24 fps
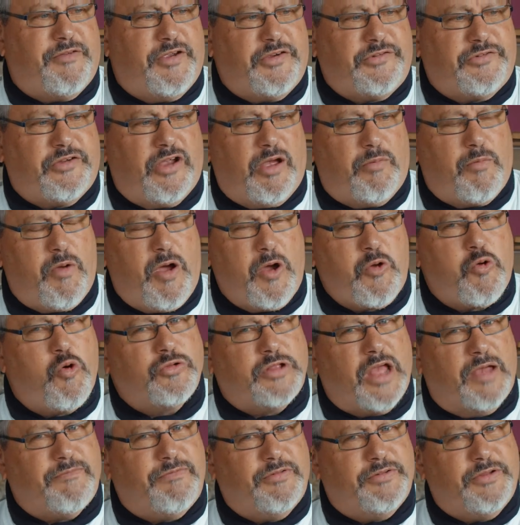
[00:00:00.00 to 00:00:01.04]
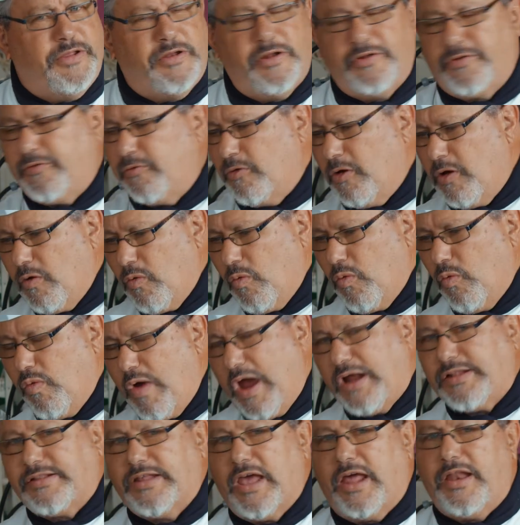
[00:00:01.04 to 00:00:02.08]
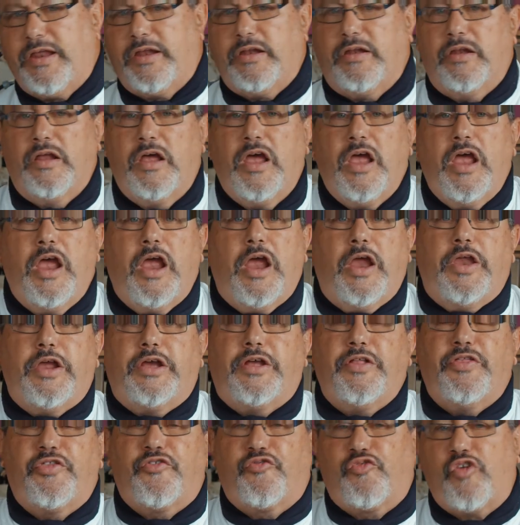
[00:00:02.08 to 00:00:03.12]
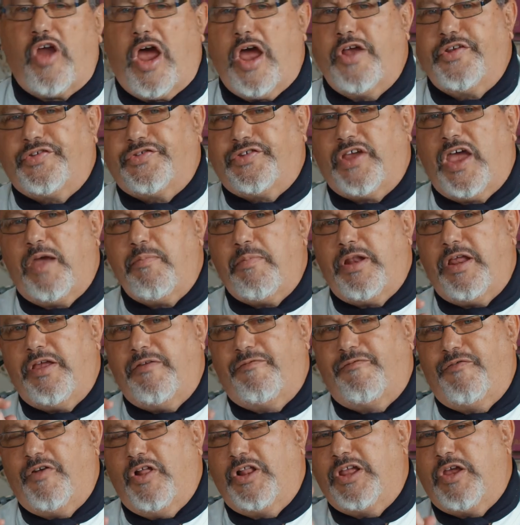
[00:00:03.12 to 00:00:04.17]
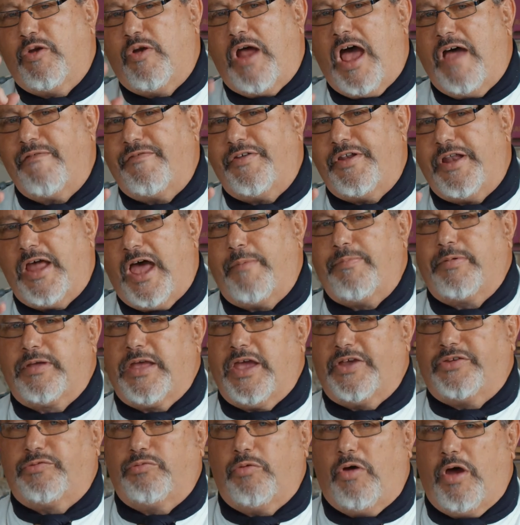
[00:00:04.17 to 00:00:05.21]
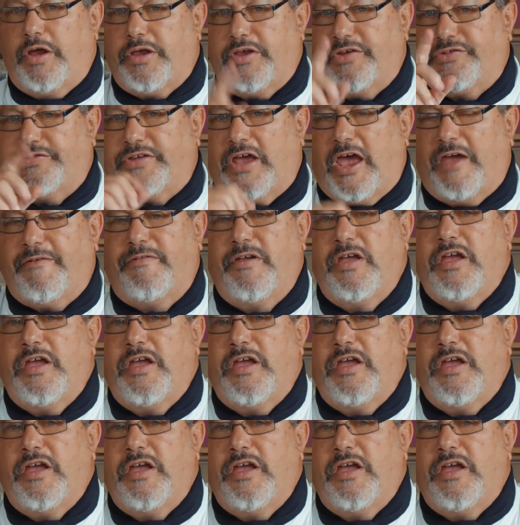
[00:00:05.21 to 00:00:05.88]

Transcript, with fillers: fish there, I might cook that for dinner tonight. Whack that in. You can throw so many, fill your oven up, guess what? You save,